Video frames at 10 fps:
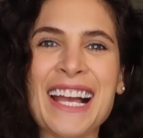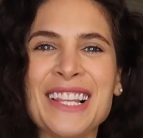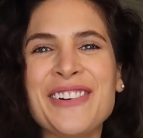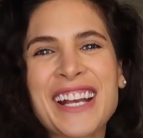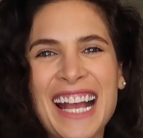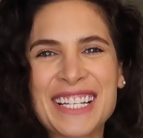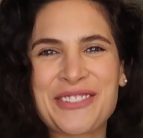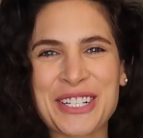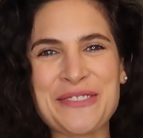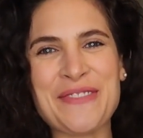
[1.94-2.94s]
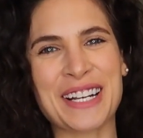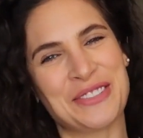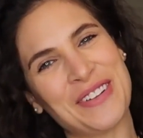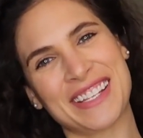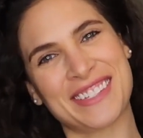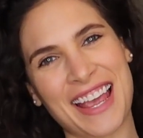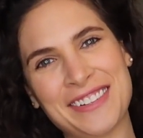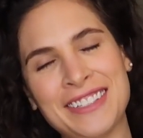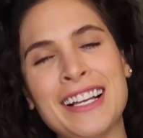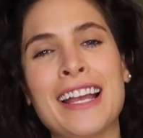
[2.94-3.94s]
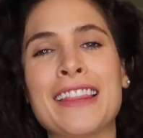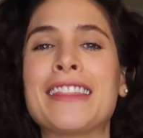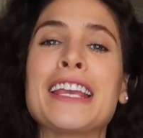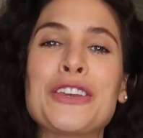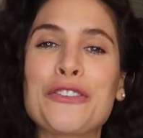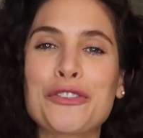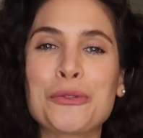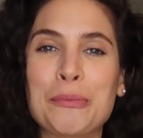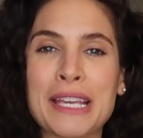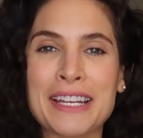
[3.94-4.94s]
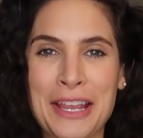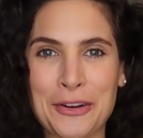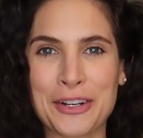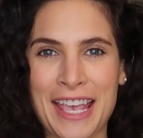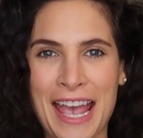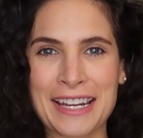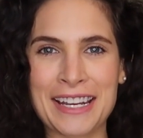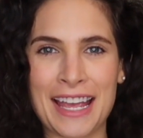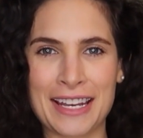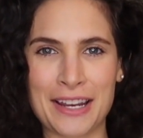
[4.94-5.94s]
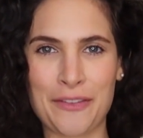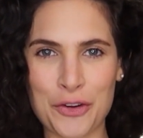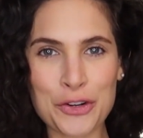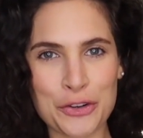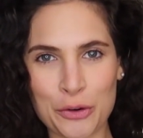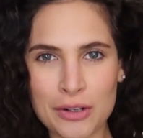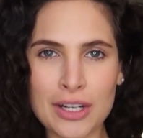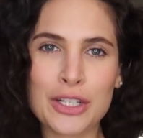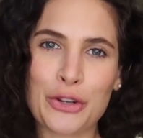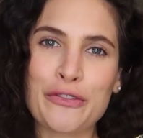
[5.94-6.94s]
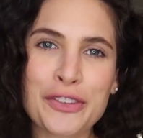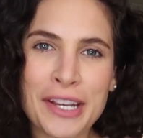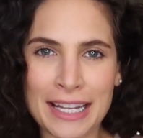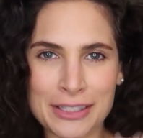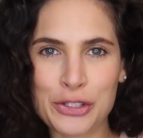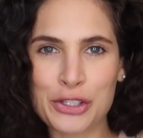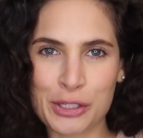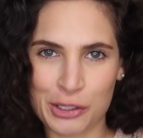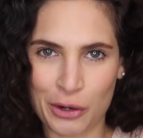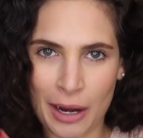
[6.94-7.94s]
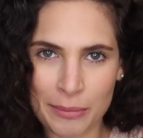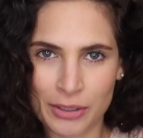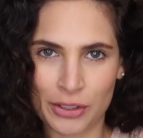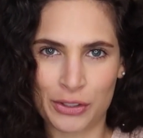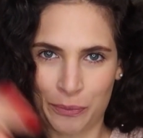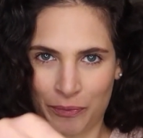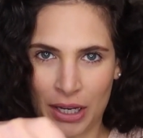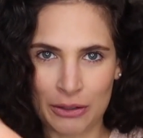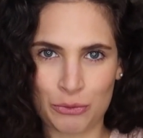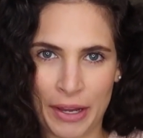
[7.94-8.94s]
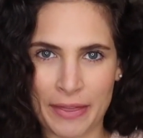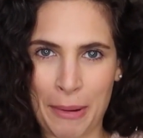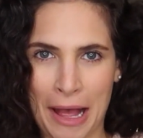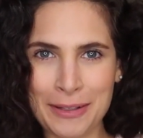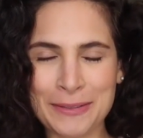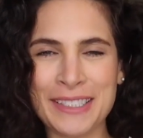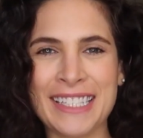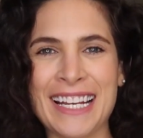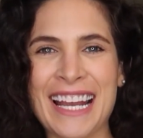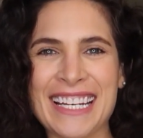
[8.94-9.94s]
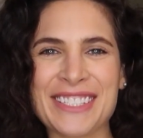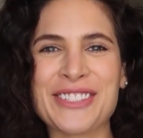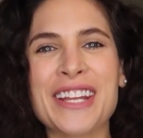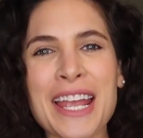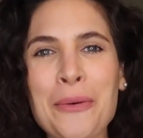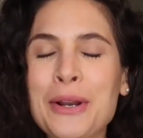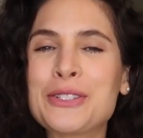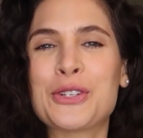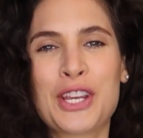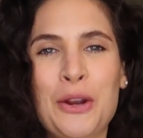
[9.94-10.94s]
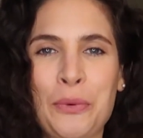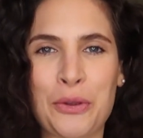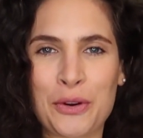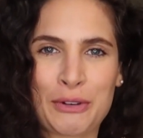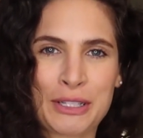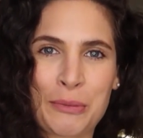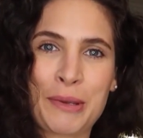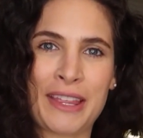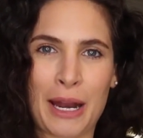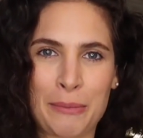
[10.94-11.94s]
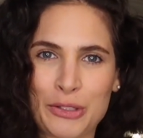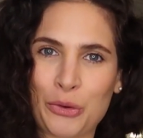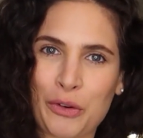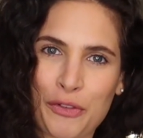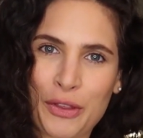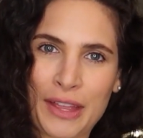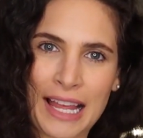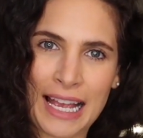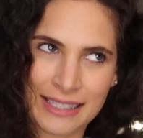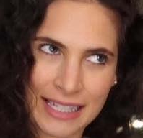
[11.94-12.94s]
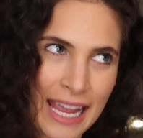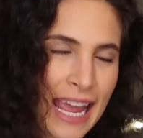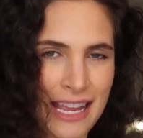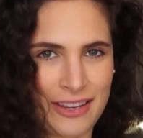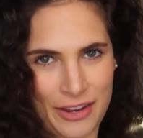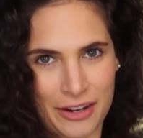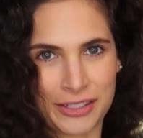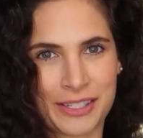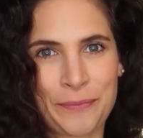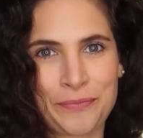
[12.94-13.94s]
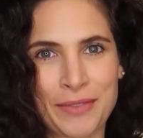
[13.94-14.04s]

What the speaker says: Hello guys, welcome back to my channel. Thank you for being here again, and if you're new, don't forget to subscribe, just ring the bell. Today I wanted to share with you a recipe that I've been doing for the last 8 years.